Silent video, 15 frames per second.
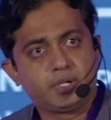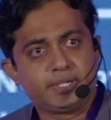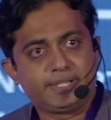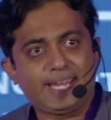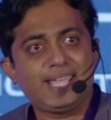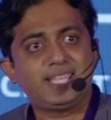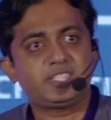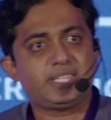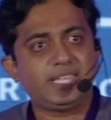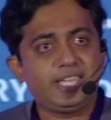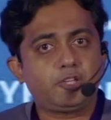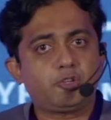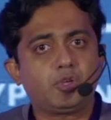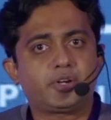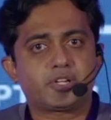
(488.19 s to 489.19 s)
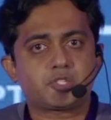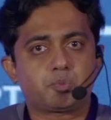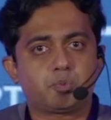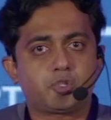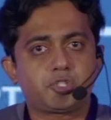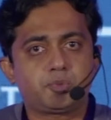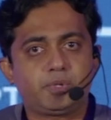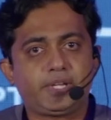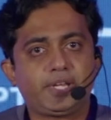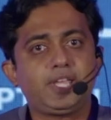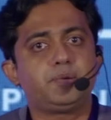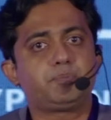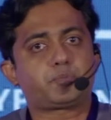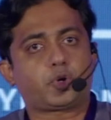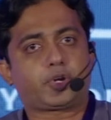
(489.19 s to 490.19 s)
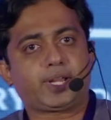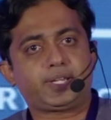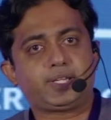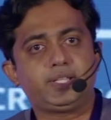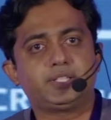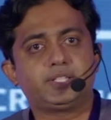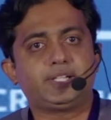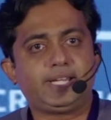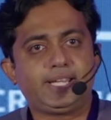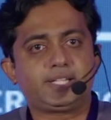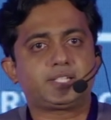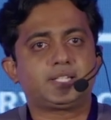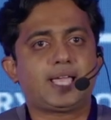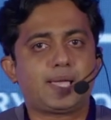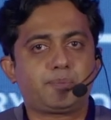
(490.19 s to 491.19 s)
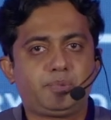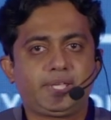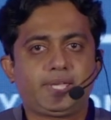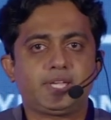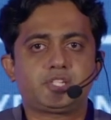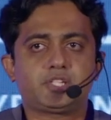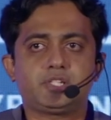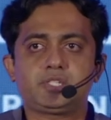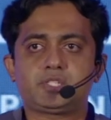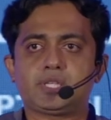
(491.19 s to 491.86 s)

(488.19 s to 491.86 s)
takes equal responsibility in protecting the data, applications,